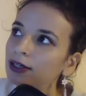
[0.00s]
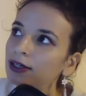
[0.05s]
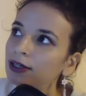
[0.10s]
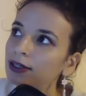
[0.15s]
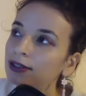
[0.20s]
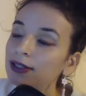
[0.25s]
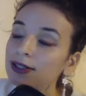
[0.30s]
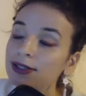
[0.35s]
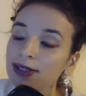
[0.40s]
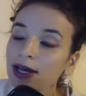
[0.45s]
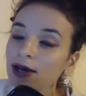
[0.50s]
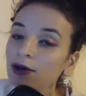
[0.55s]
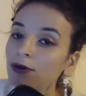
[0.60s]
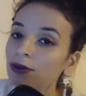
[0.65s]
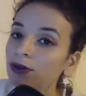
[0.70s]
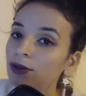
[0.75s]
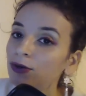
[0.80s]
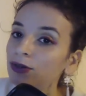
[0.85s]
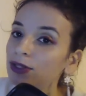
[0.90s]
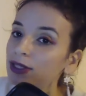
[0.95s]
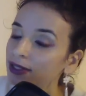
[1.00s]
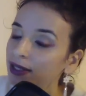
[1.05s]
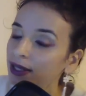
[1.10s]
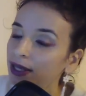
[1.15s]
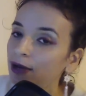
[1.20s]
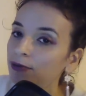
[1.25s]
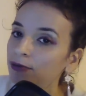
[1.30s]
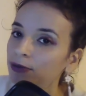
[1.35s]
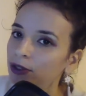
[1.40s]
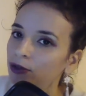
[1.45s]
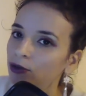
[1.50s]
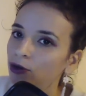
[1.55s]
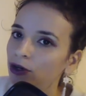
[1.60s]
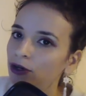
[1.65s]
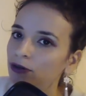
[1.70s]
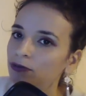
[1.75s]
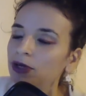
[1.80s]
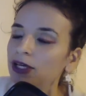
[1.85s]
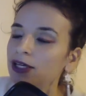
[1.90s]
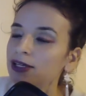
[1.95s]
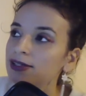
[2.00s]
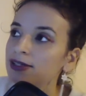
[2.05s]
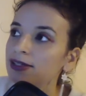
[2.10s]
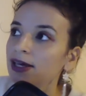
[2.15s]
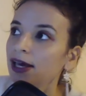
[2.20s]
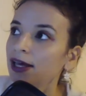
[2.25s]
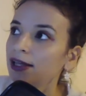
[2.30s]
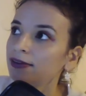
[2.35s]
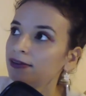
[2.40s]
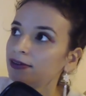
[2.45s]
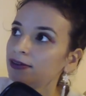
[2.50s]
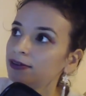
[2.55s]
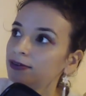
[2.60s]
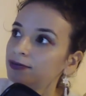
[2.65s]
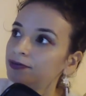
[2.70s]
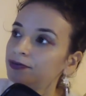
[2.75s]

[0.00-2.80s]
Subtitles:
The South Node in Capricorn means that